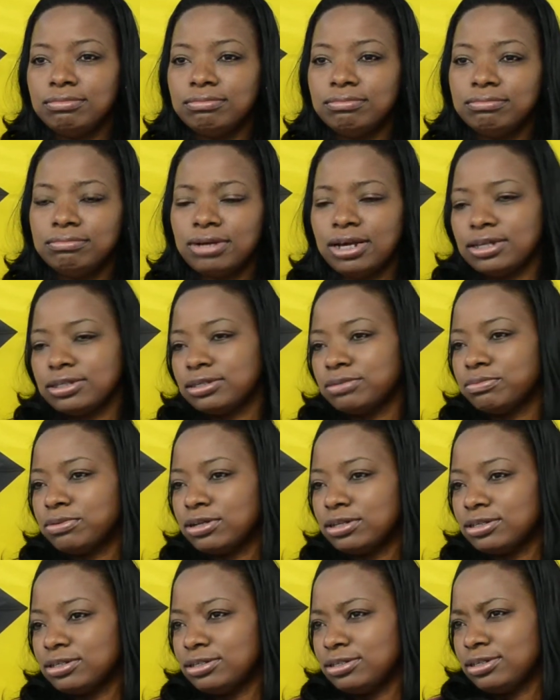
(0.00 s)

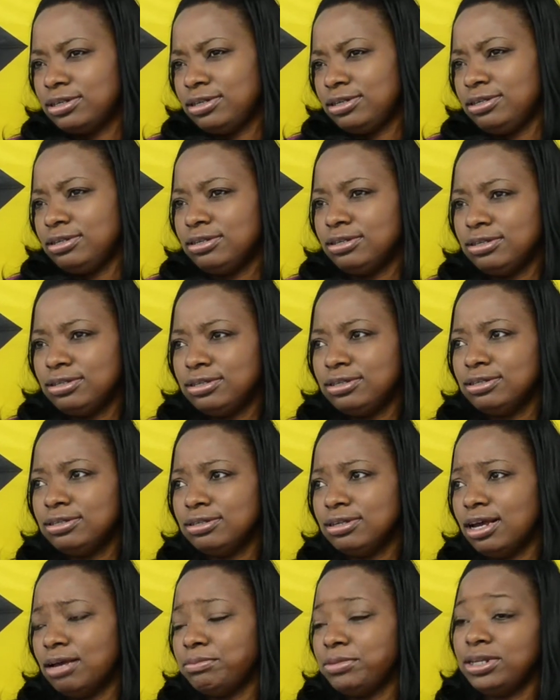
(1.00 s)
basketball is it
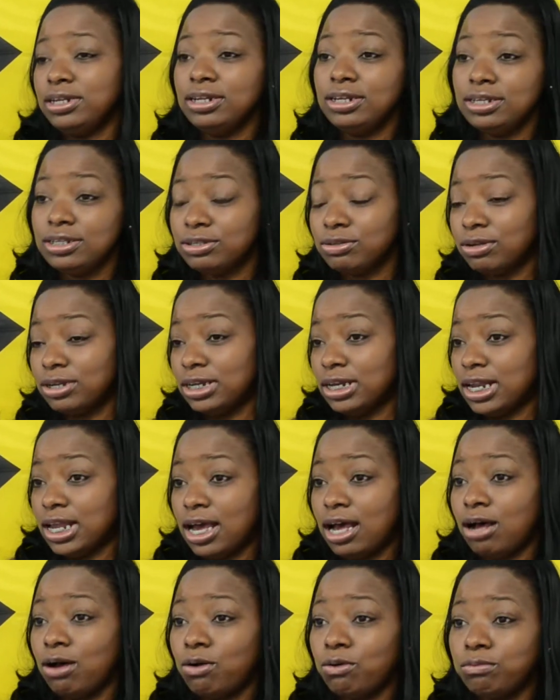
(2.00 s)
is not
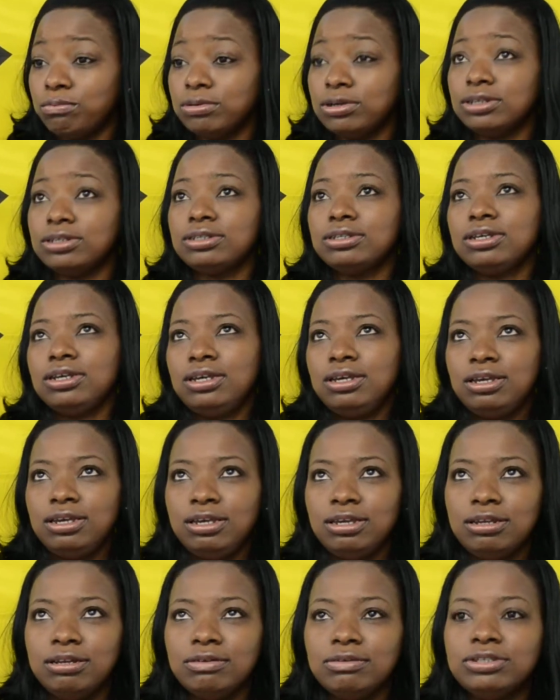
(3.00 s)
now, but,
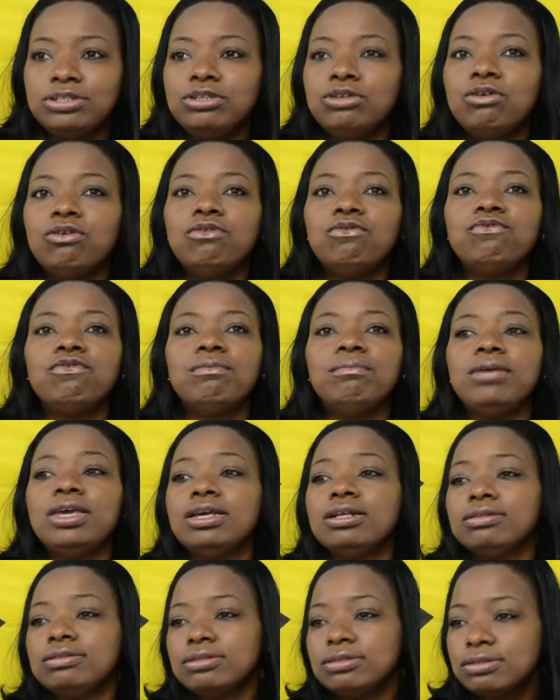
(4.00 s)
it's known for
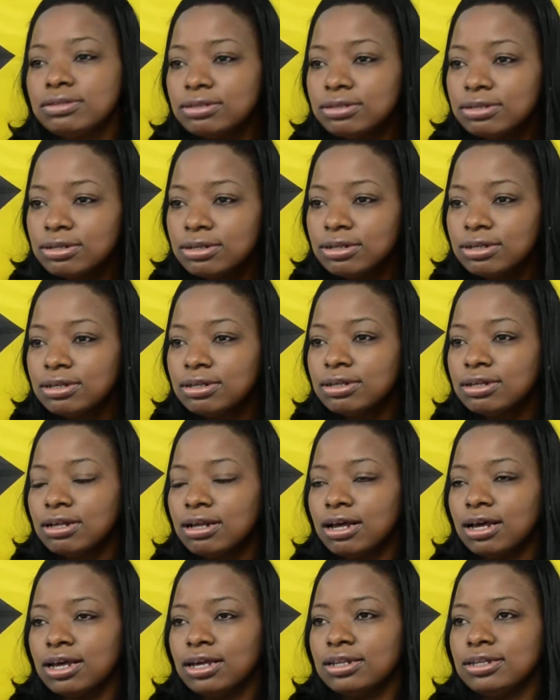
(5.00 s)
males.
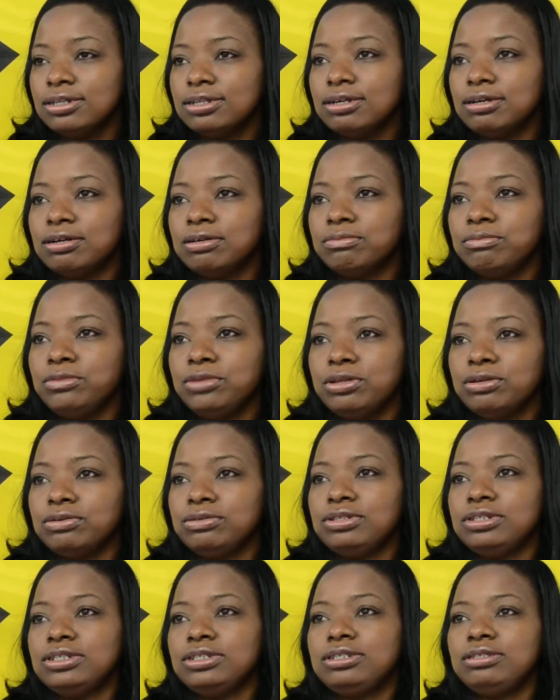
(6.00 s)
And,
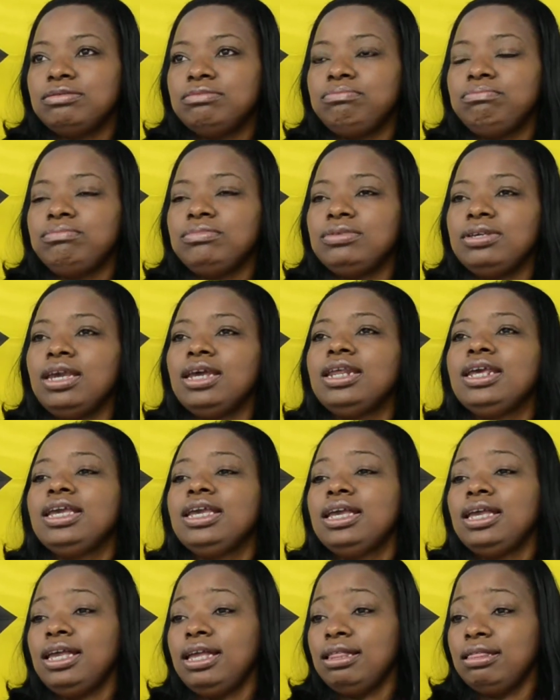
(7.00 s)
just getting
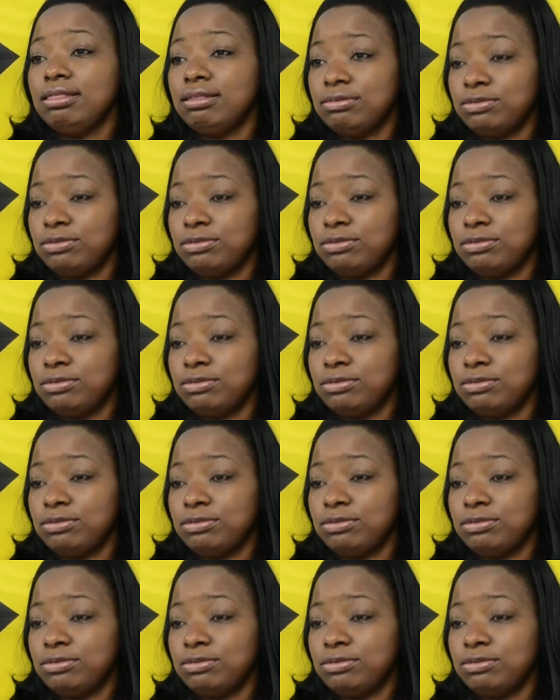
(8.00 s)
in the